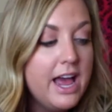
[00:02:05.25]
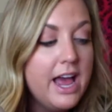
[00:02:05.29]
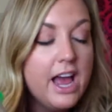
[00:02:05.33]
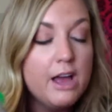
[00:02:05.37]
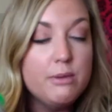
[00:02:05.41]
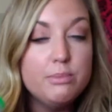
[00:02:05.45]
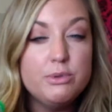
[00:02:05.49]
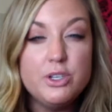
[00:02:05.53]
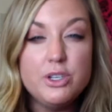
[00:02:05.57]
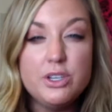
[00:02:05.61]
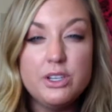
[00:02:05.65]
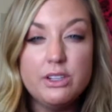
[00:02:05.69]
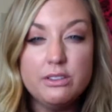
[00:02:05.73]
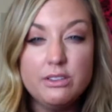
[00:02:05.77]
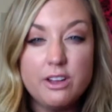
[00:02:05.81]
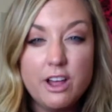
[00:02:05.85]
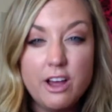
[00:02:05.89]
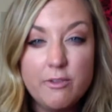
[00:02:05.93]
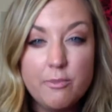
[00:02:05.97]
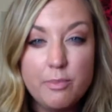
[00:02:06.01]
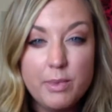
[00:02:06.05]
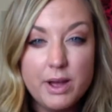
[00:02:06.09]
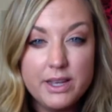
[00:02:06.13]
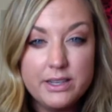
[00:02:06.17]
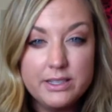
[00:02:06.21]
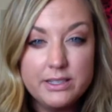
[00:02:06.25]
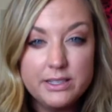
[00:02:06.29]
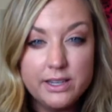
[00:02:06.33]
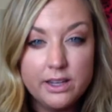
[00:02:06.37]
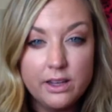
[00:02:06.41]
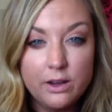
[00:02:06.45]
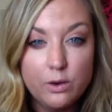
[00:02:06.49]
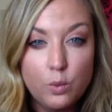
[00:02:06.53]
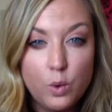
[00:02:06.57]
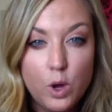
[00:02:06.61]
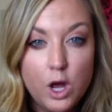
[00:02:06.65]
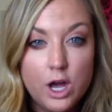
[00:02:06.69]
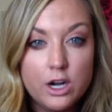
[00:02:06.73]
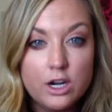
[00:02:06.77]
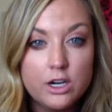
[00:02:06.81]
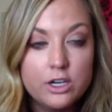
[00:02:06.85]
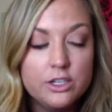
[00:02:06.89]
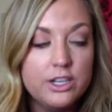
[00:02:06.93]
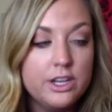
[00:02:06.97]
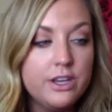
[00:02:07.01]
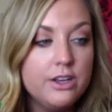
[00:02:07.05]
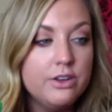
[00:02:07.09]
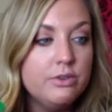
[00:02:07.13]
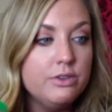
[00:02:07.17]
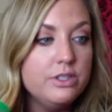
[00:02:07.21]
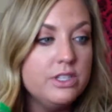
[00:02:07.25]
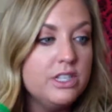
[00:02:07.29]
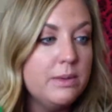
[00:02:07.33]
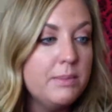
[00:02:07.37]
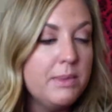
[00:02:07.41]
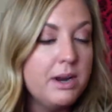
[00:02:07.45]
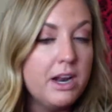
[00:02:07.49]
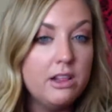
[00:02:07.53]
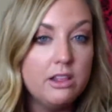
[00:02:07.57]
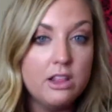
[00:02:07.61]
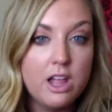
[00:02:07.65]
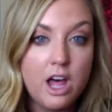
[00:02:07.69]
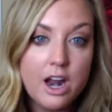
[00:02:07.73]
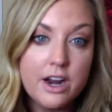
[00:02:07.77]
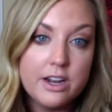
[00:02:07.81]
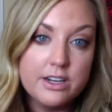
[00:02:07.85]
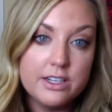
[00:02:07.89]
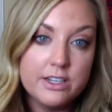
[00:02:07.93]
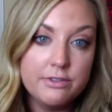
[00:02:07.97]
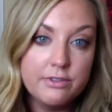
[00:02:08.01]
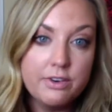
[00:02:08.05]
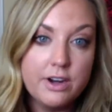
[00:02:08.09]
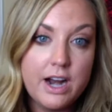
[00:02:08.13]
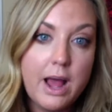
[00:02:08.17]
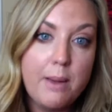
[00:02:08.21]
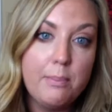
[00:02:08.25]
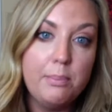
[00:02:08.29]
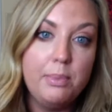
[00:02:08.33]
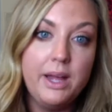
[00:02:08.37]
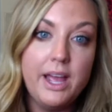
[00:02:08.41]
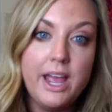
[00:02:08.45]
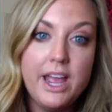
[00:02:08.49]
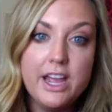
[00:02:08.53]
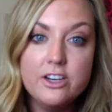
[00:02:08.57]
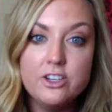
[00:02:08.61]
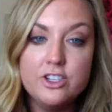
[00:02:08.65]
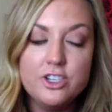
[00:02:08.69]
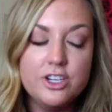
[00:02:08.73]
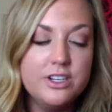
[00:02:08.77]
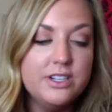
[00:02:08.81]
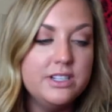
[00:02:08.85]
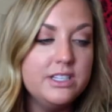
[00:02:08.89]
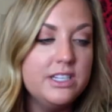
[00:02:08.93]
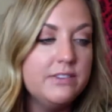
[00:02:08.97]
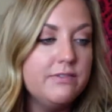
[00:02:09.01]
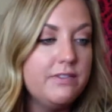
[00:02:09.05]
I absolutely love micellar waters. I use them in a lot of different applications.